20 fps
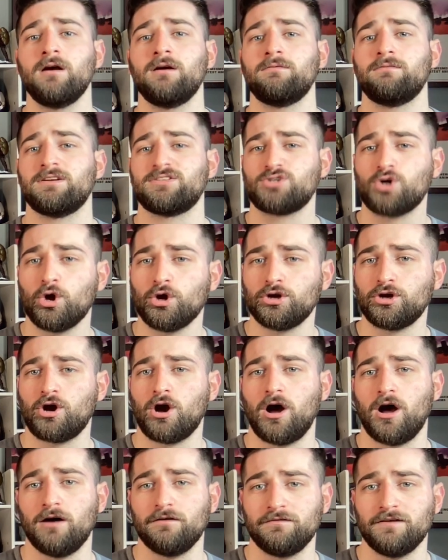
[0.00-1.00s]

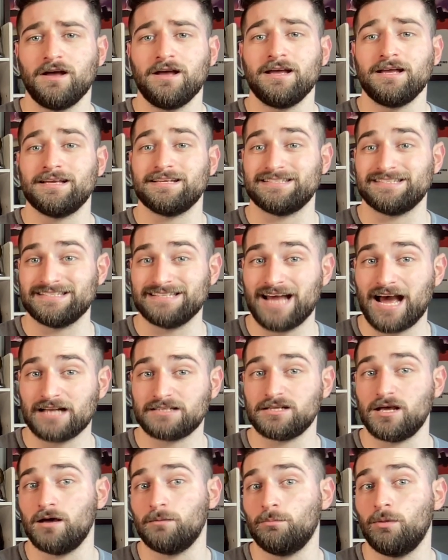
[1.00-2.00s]
Raskolnikov is
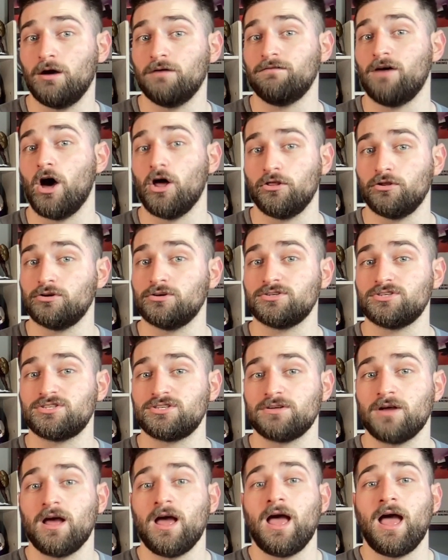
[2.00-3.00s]
not above
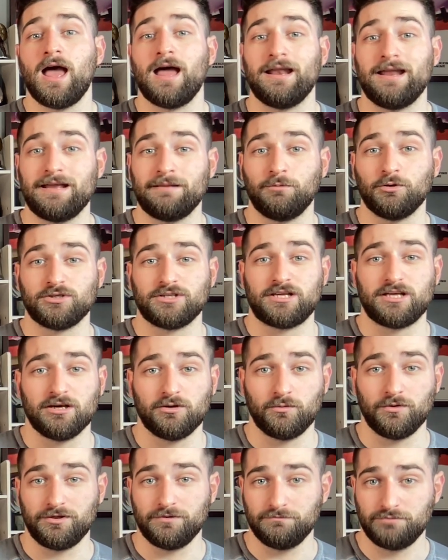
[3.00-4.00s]
others and able to kill
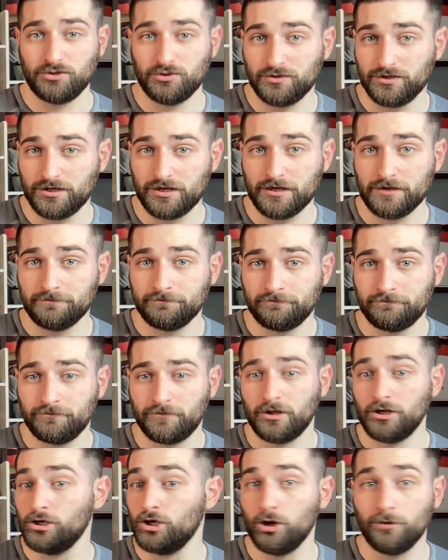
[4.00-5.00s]
with impunity.
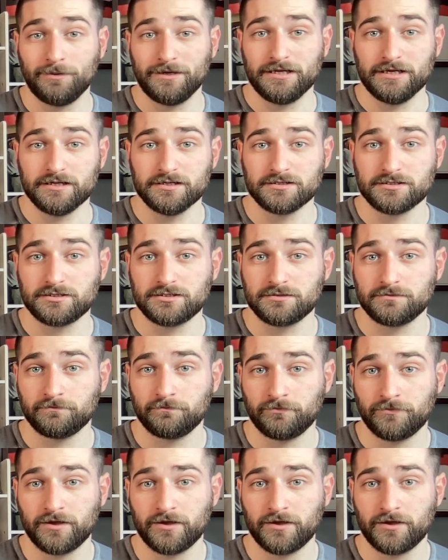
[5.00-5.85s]
Nobody is.